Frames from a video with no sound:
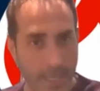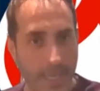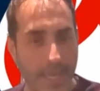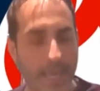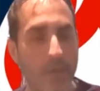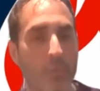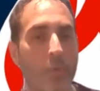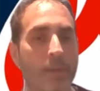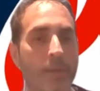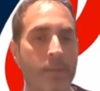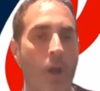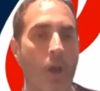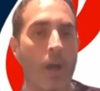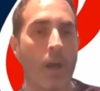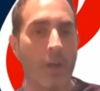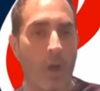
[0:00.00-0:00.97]
it was
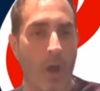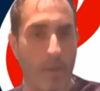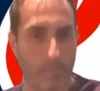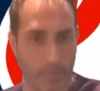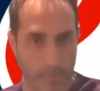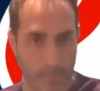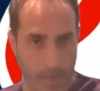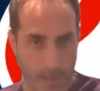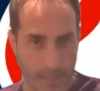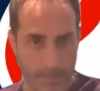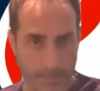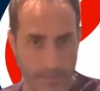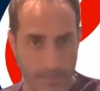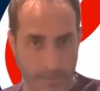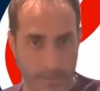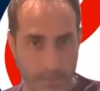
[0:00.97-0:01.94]
not
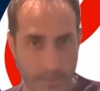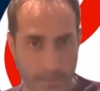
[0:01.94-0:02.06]
compromised.